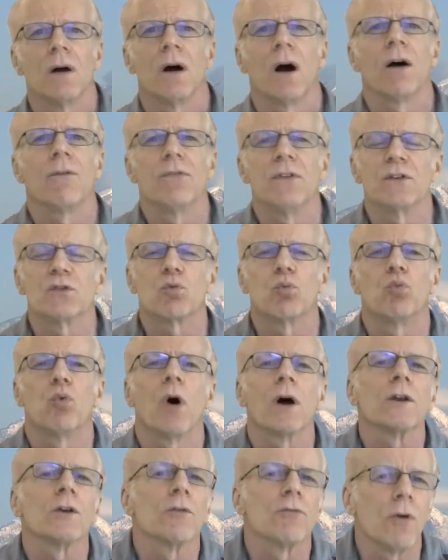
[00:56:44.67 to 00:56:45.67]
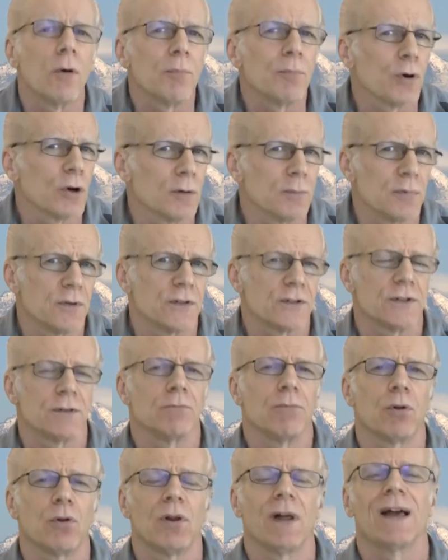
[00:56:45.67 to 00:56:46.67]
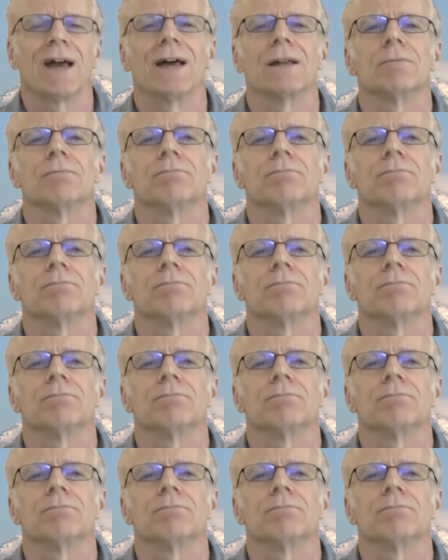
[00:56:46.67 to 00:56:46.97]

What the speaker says: of this wonderful purpose and plan.